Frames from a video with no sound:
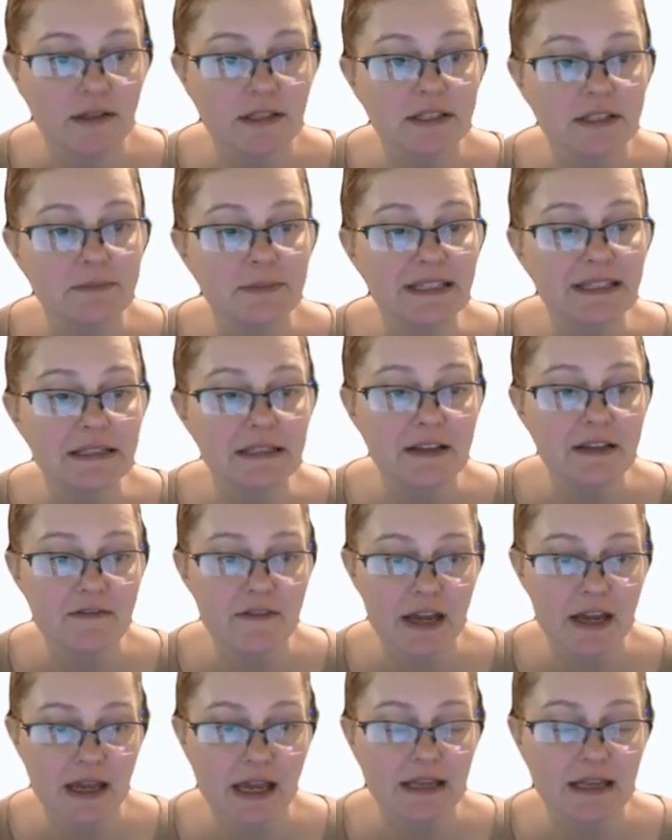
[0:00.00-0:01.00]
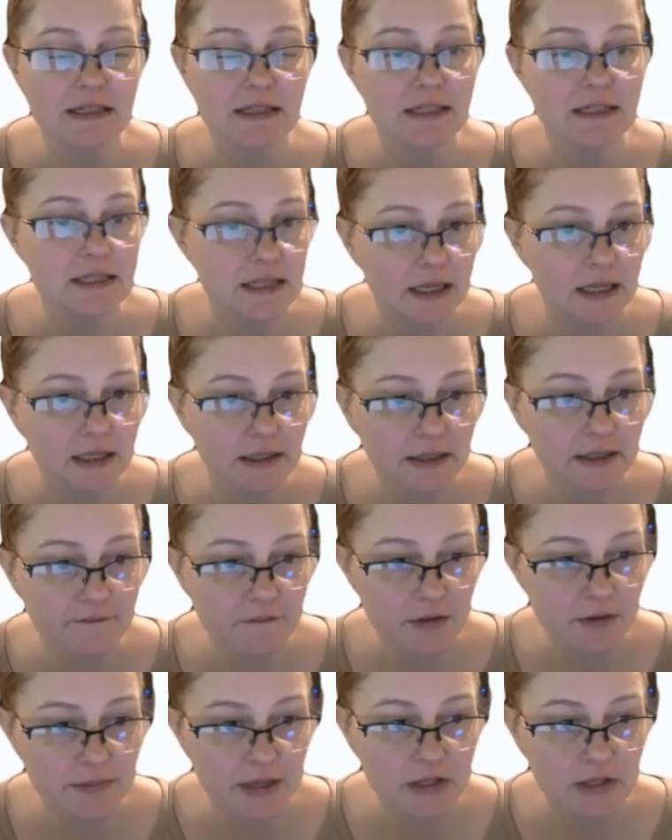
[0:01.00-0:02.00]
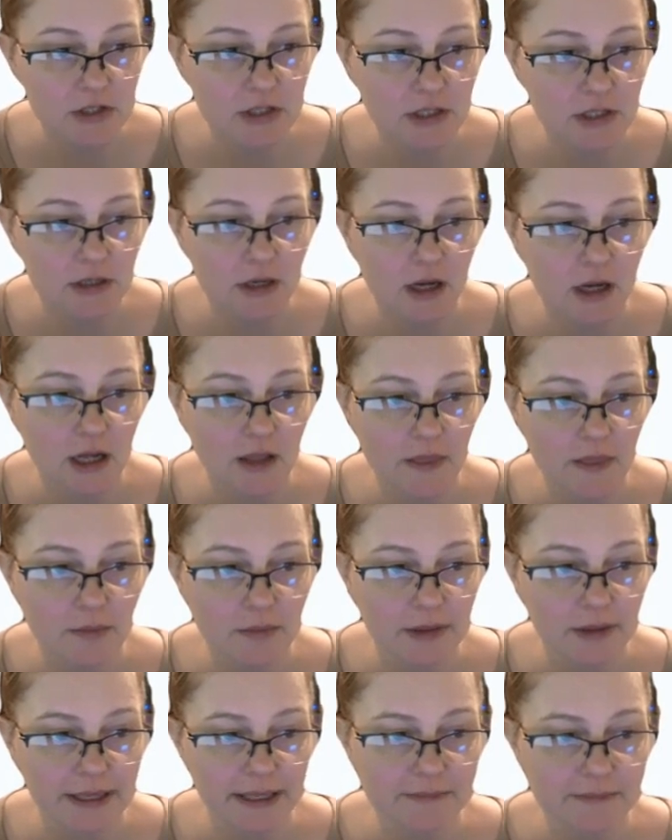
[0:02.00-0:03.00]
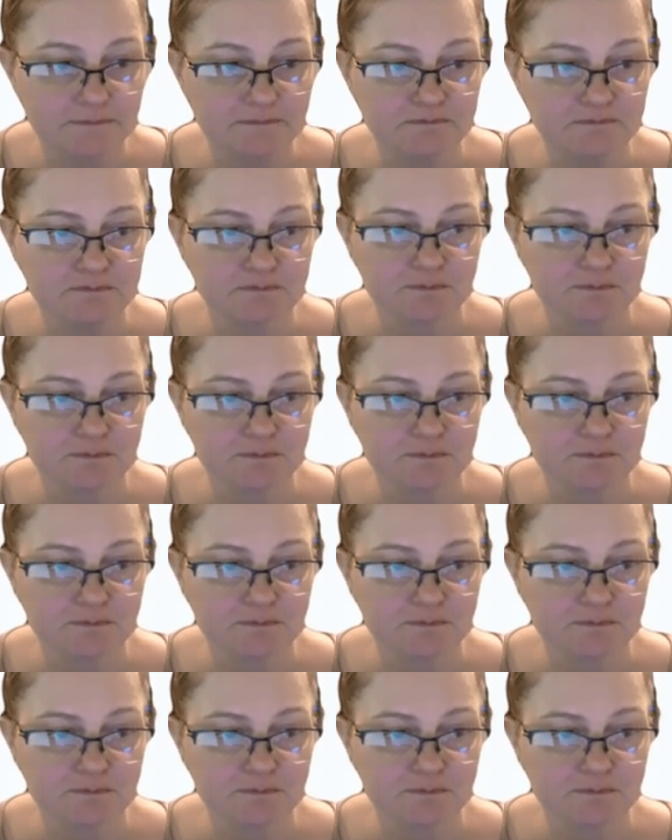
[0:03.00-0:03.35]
specific and detailed information on the plan.